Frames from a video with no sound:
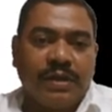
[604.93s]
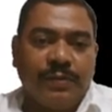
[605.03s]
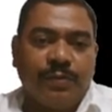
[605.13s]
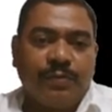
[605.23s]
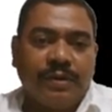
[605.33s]

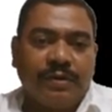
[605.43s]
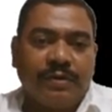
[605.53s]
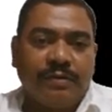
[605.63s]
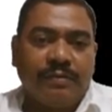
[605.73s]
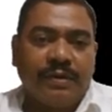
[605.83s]
If 1
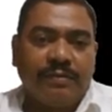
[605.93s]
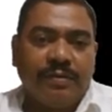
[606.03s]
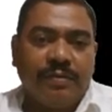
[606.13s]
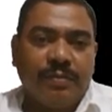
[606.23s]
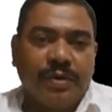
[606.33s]
will
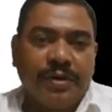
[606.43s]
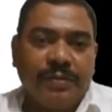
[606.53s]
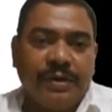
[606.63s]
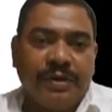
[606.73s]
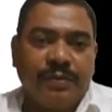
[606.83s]
be
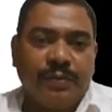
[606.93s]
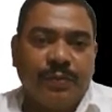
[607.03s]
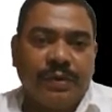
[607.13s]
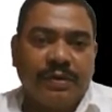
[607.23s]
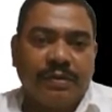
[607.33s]
multiplied with
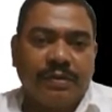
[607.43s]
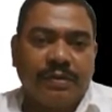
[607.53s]
1,